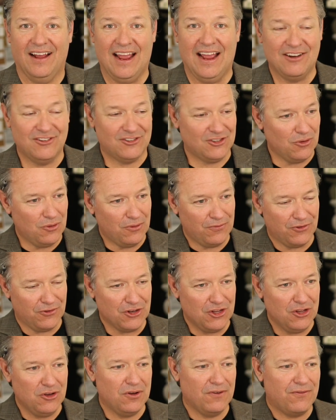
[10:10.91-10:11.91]
And so for
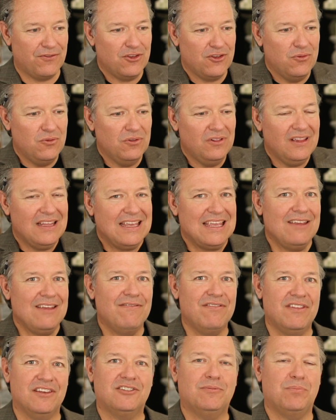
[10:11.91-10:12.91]
you, if you
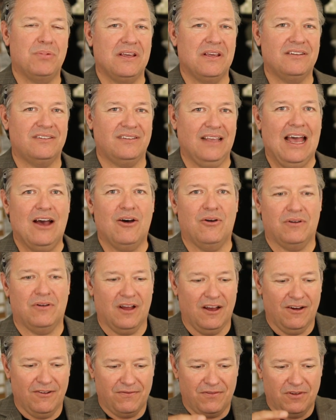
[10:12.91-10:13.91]
leave this piece out
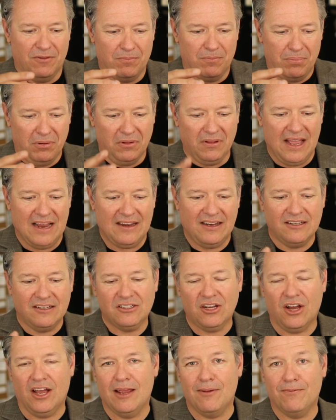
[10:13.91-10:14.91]
of planning
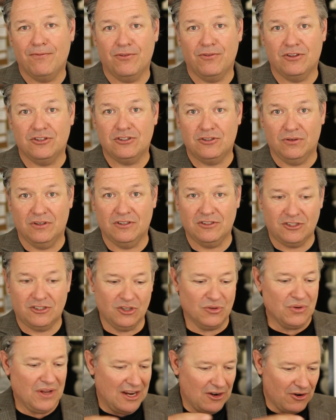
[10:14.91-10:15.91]
time for the students
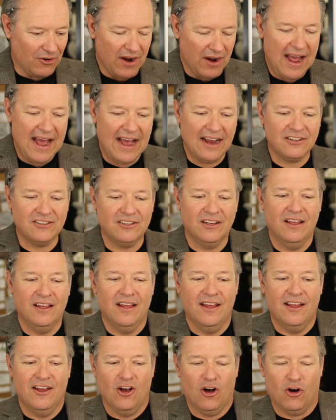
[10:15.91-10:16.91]
to interact
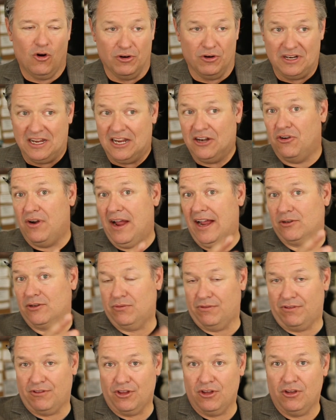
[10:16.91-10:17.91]
or to interact
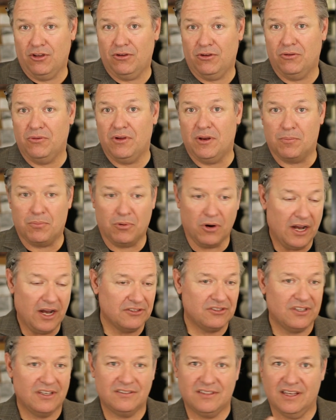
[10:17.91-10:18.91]
with you and
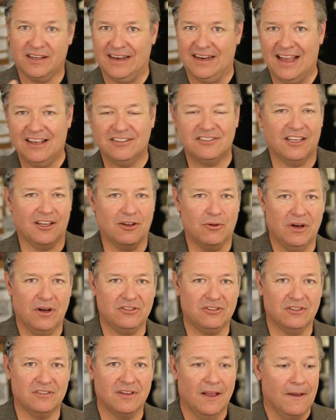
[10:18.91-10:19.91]
processing and asking
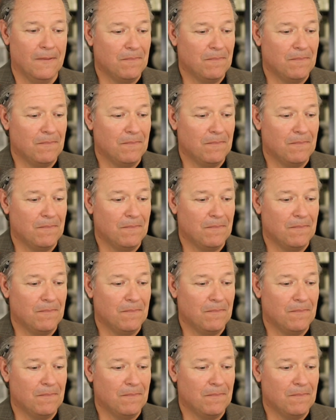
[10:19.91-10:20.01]
questions,